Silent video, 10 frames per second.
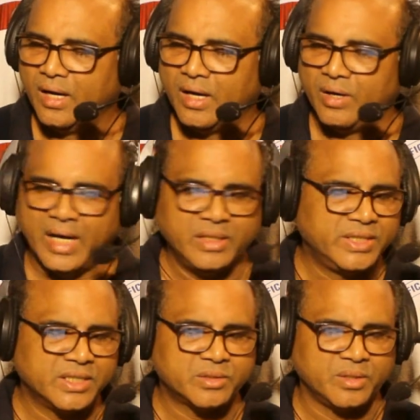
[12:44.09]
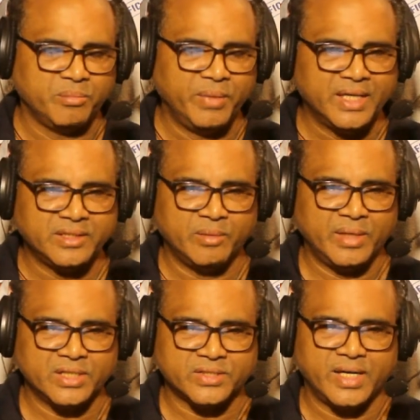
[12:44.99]
Uh, I just made them
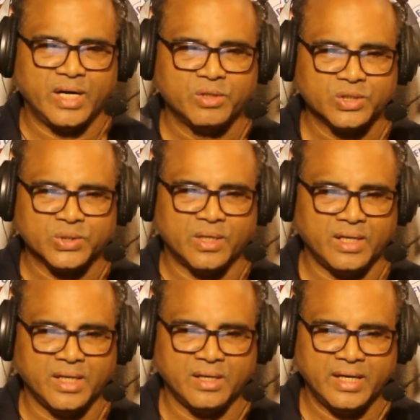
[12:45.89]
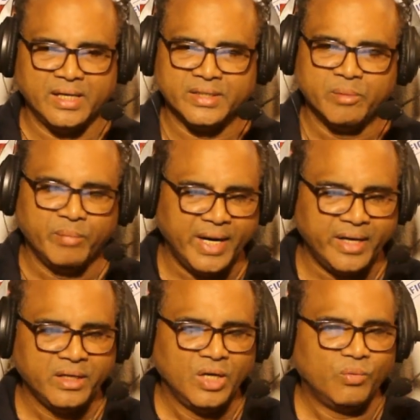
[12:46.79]
understand how to solder and they
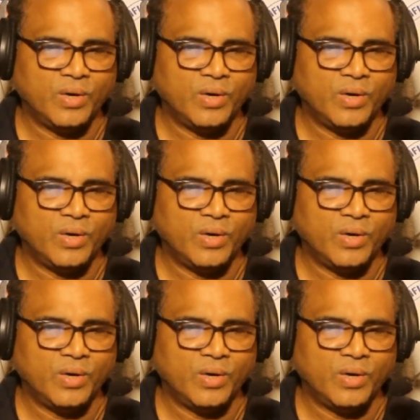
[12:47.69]
made